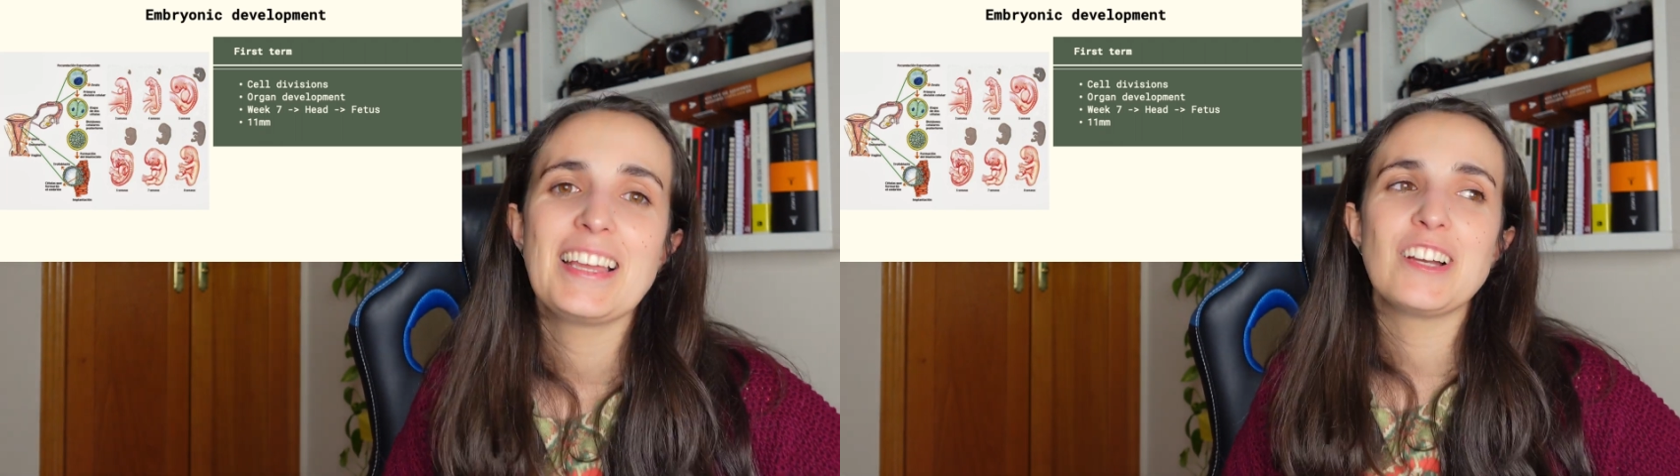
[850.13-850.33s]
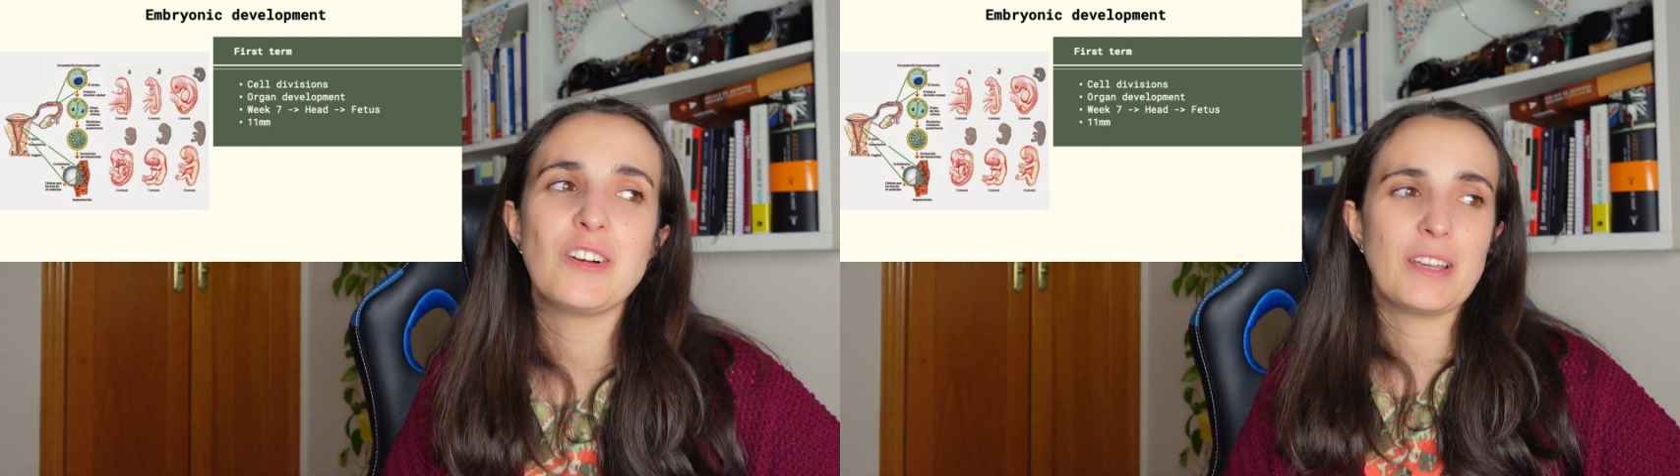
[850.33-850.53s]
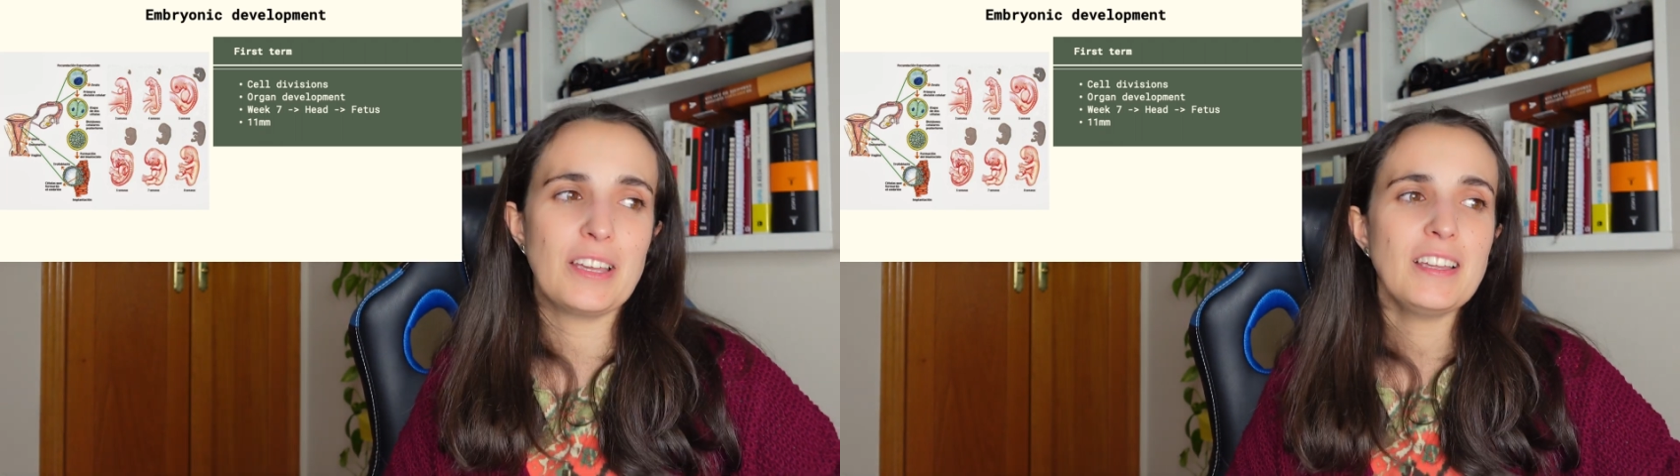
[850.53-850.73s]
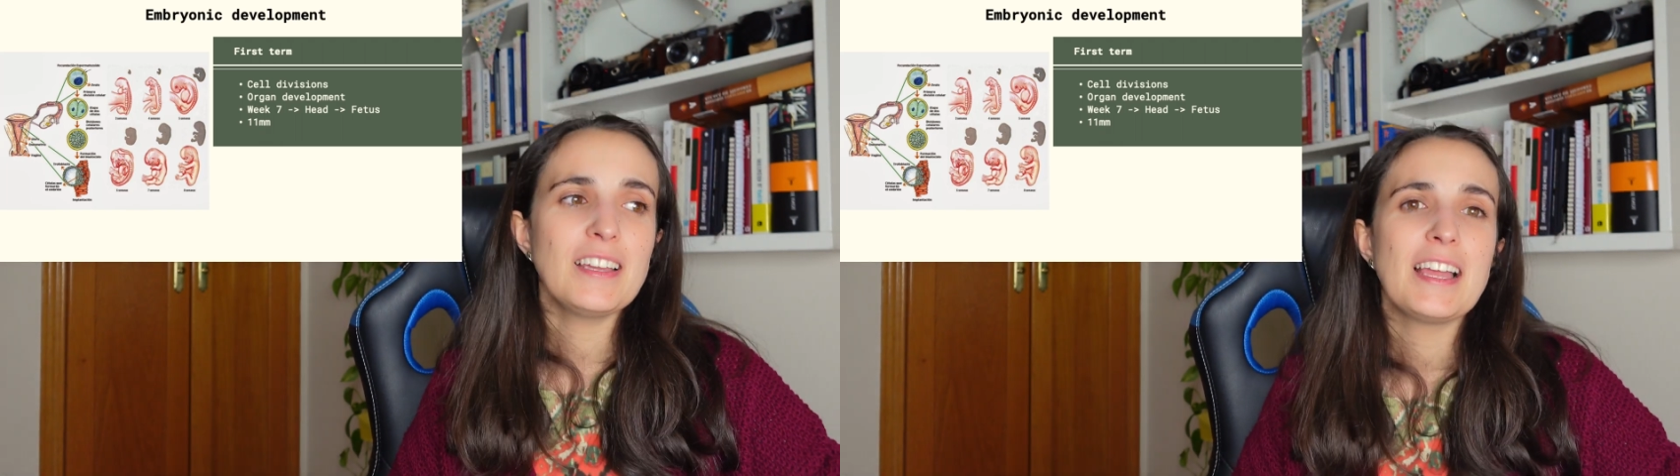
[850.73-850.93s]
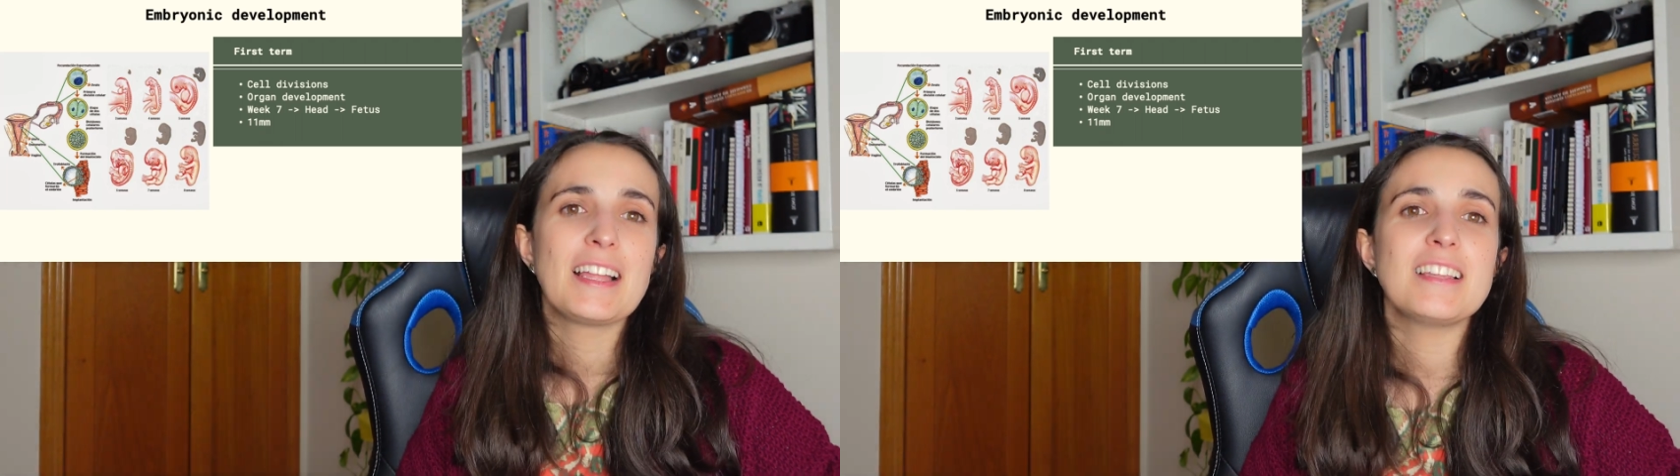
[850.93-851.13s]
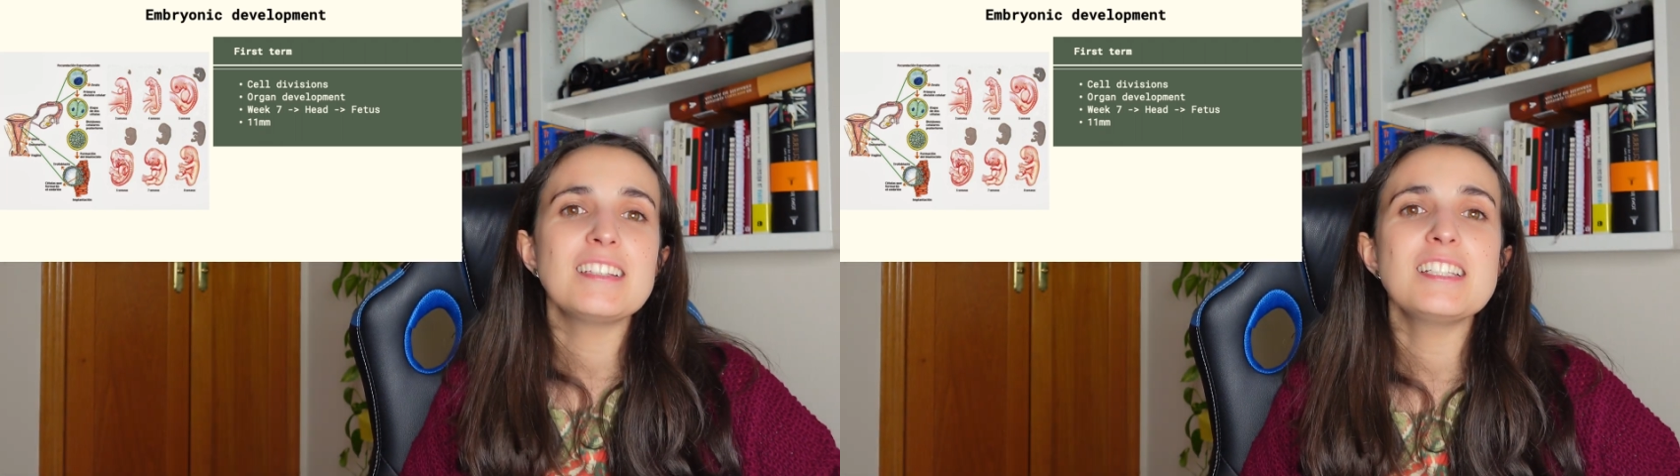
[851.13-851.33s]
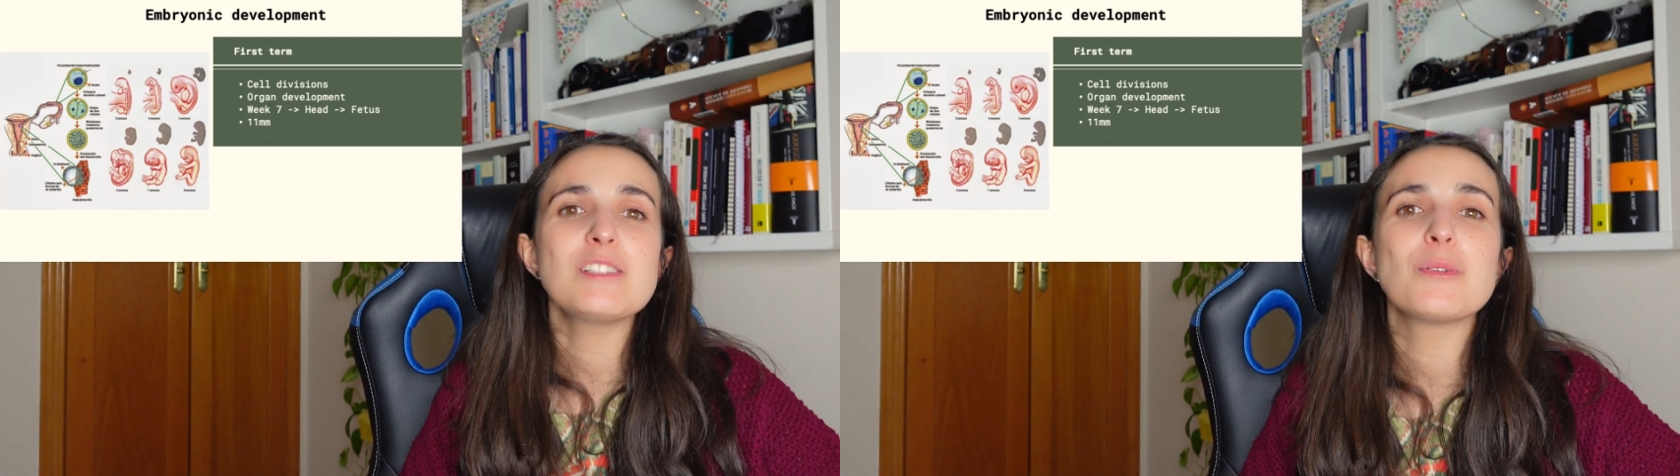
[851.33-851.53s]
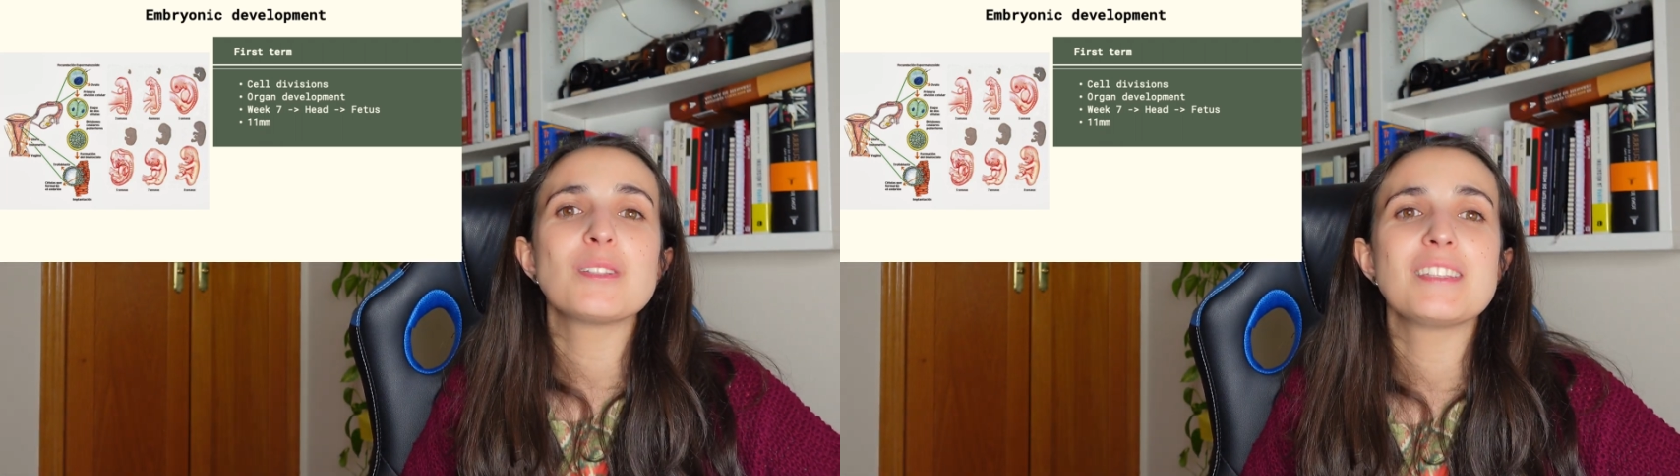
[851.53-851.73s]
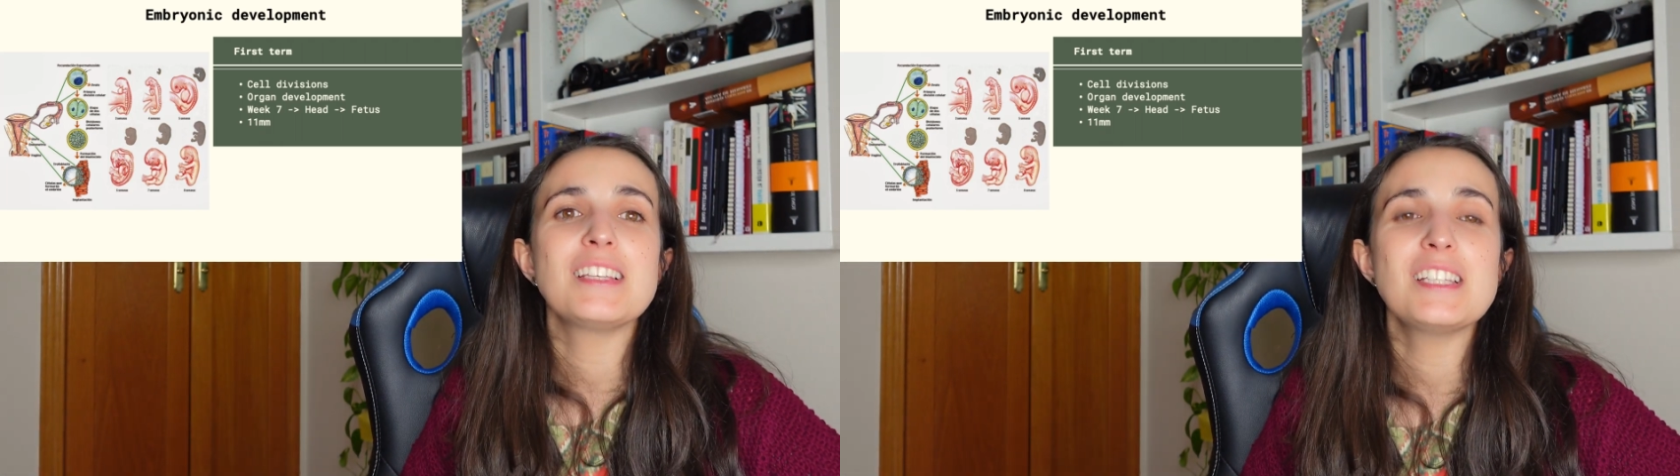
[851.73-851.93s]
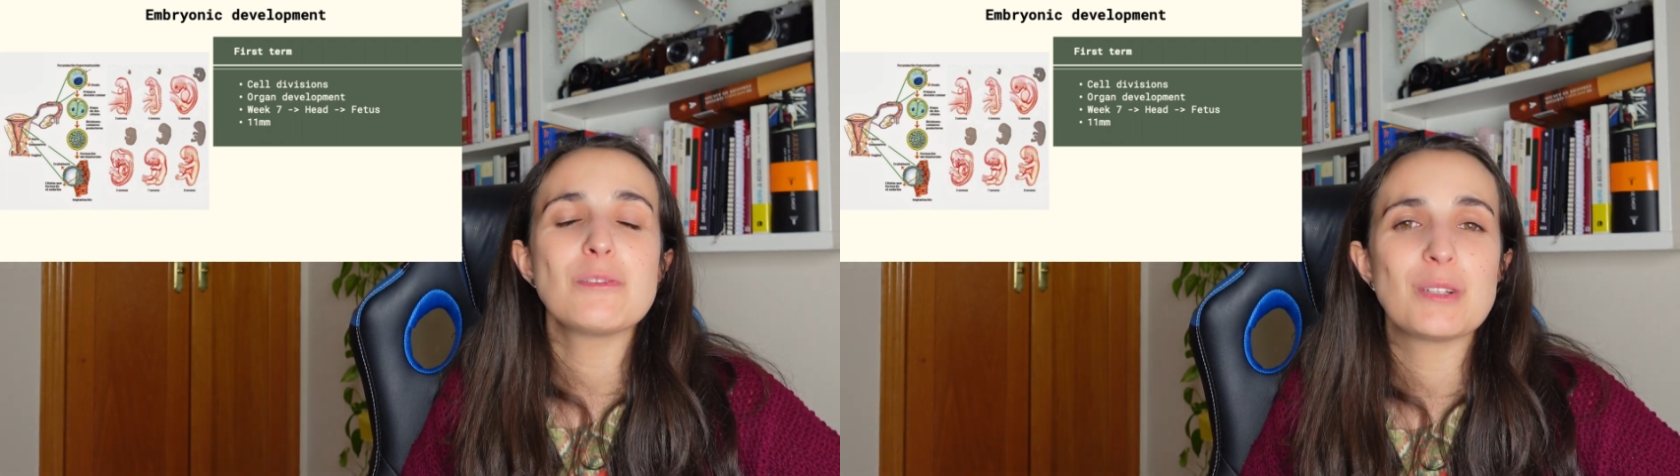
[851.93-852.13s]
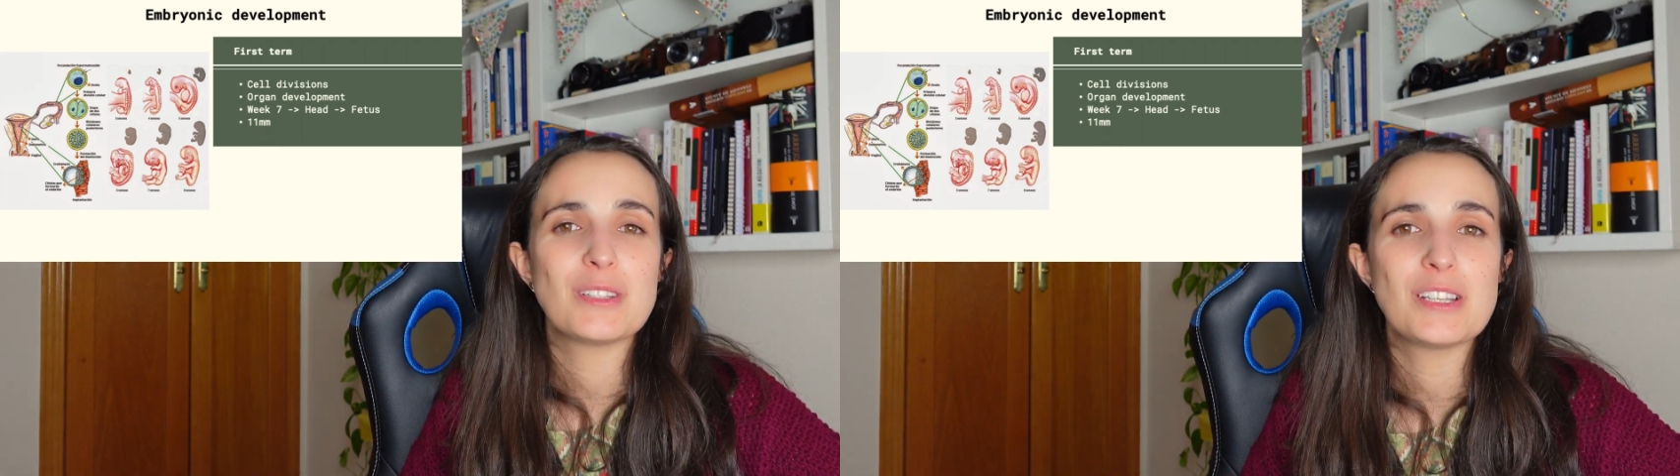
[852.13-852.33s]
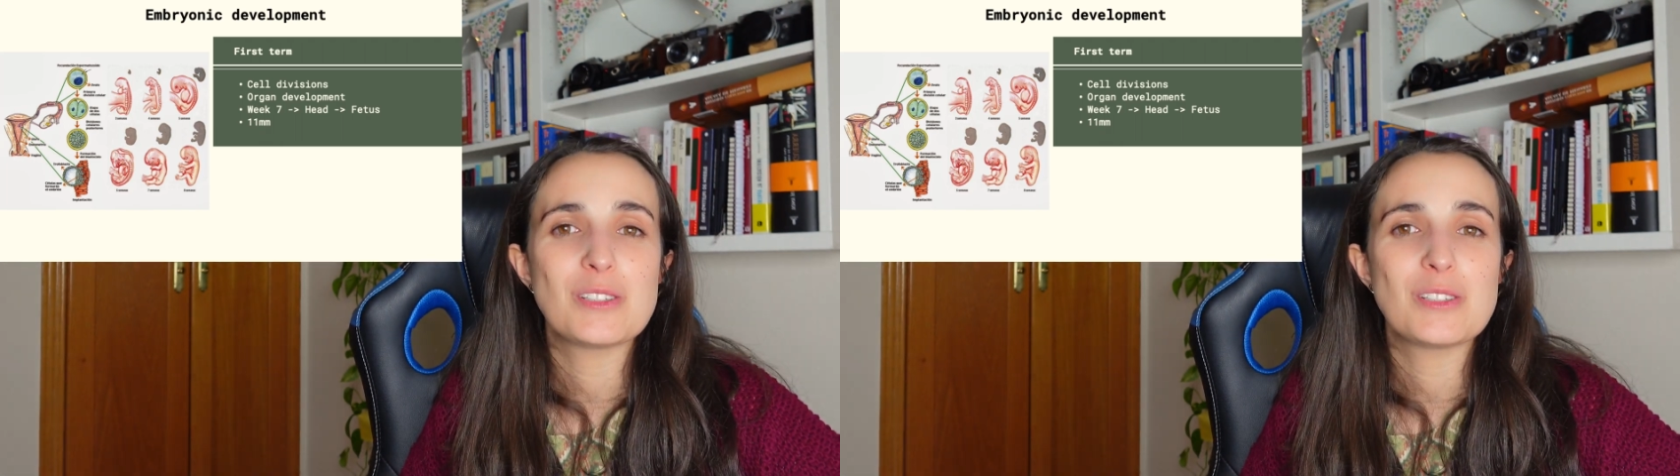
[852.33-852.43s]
Okay, this is what is